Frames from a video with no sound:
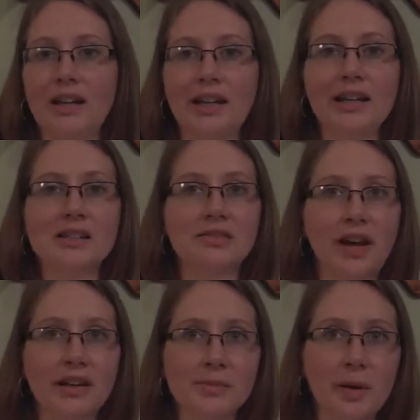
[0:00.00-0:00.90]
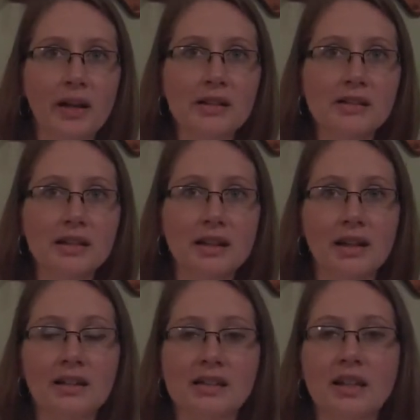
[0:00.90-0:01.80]
It's fast-paced,
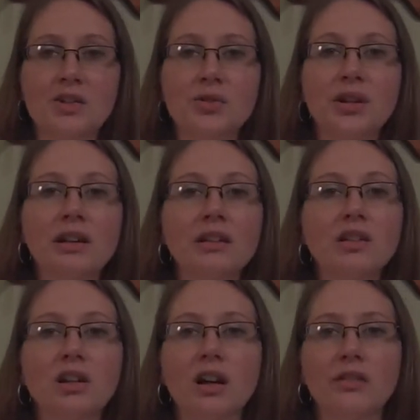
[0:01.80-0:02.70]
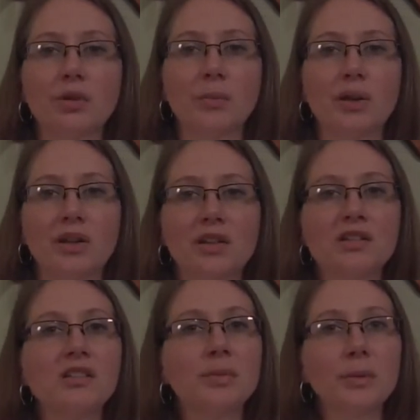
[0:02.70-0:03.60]
and it's an intriguing look of what
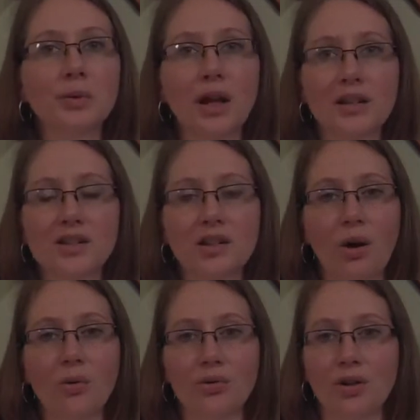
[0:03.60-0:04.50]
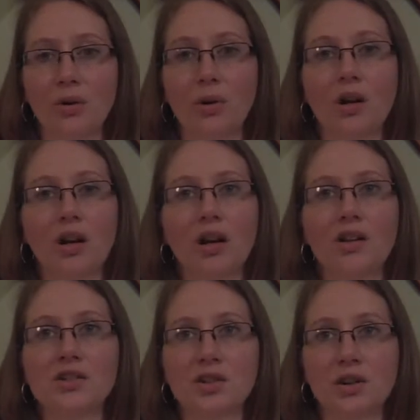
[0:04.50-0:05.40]
millions of people had to go through
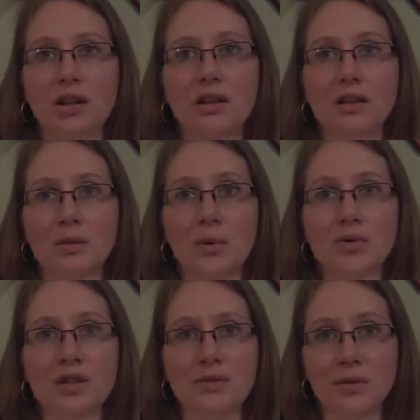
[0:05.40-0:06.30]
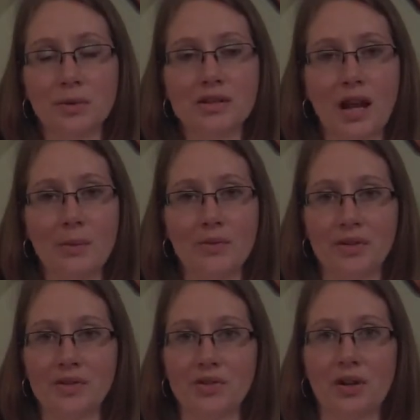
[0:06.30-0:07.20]
during the most infamous time of
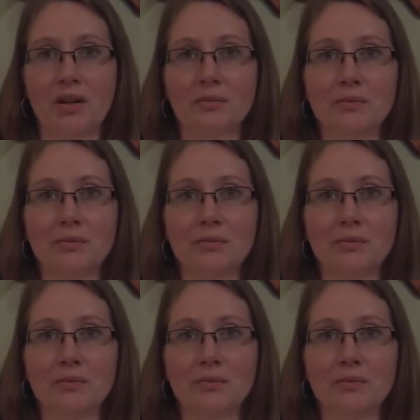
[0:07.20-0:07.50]
history.